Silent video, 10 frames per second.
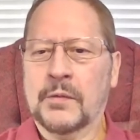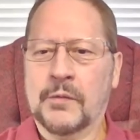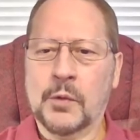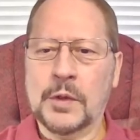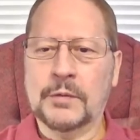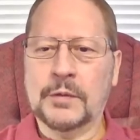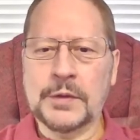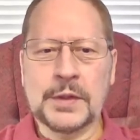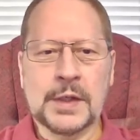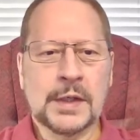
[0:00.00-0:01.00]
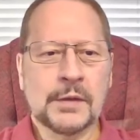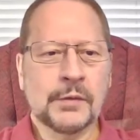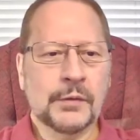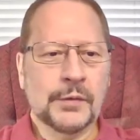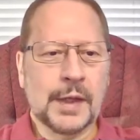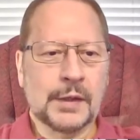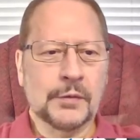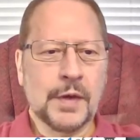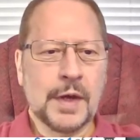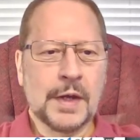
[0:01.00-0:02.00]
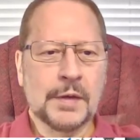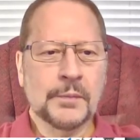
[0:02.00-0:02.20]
different scenes. That's fine.